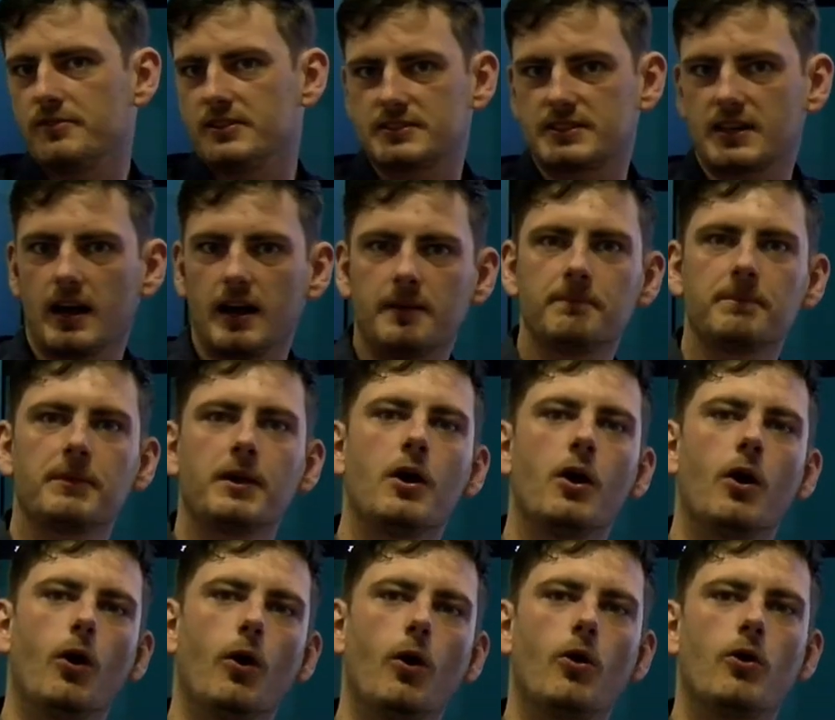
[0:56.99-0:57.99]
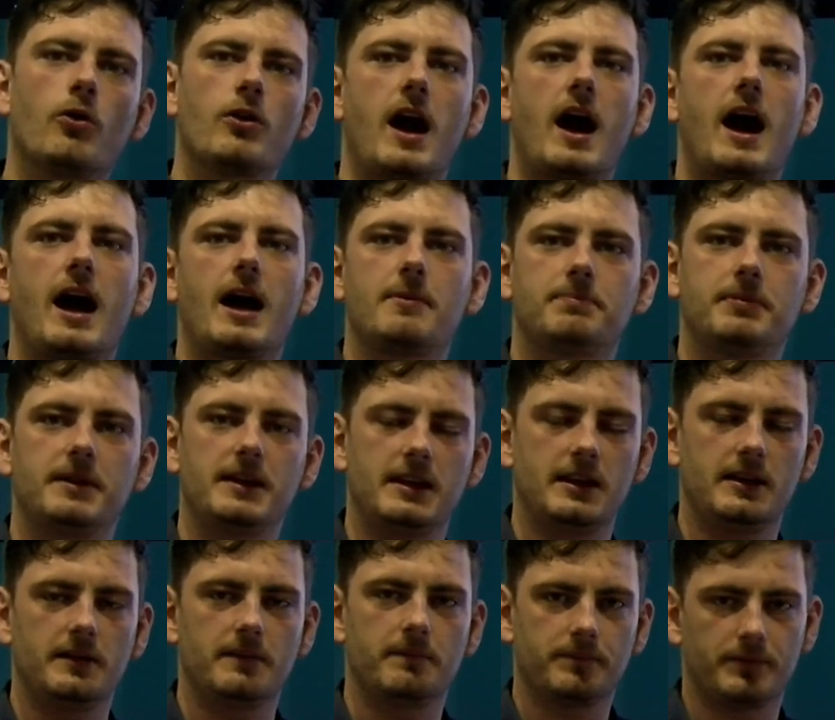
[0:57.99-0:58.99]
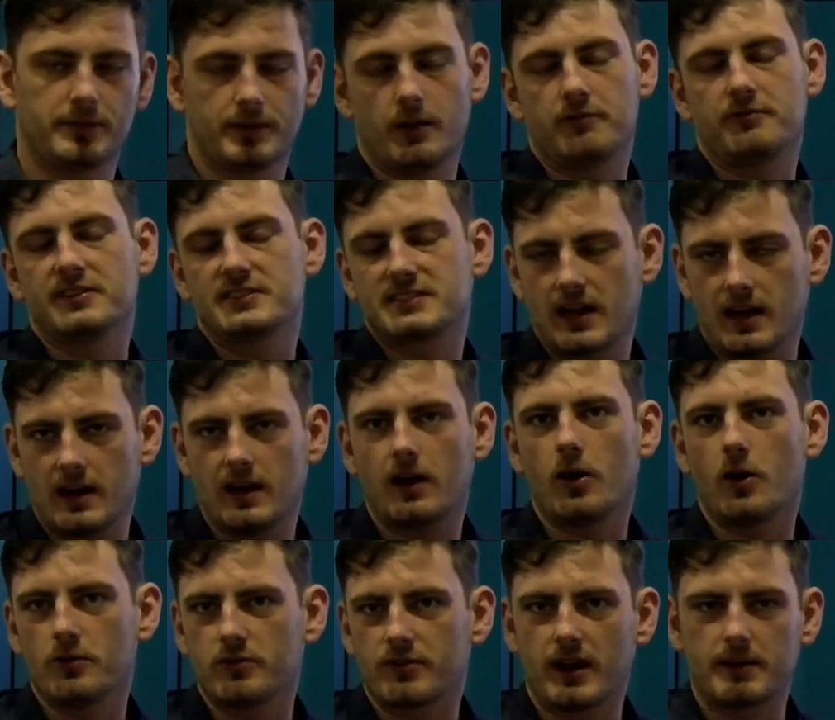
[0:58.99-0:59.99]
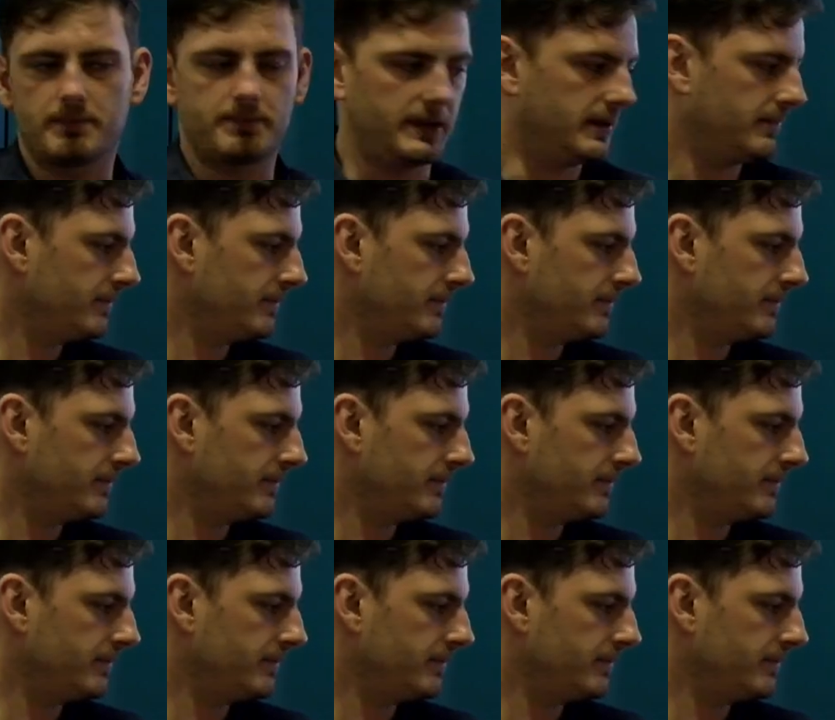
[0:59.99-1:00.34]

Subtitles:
VSCA or IP VSCA over IP.